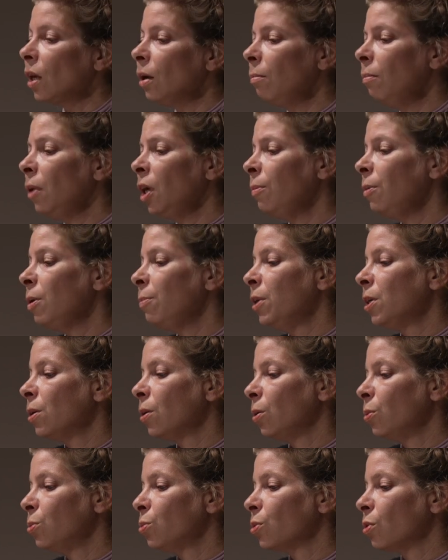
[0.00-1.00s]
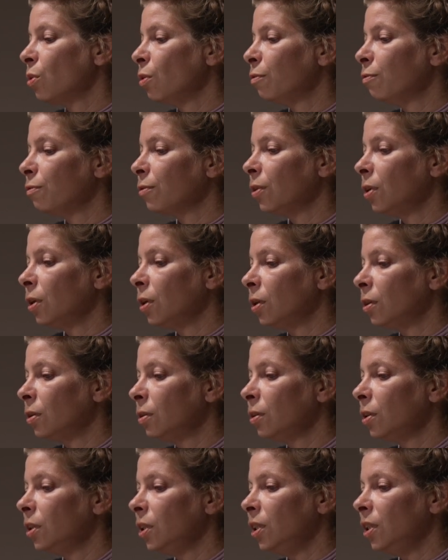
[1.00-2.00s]
maybe because of
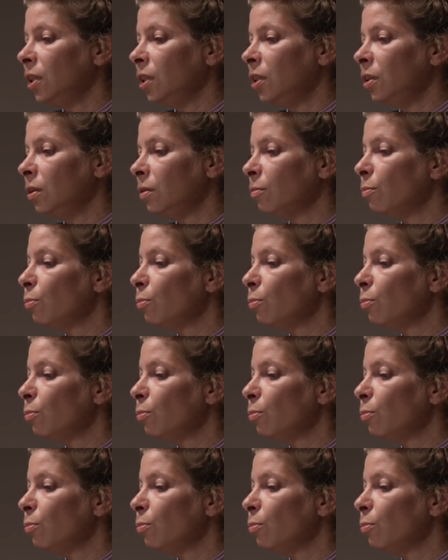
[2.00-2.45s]
the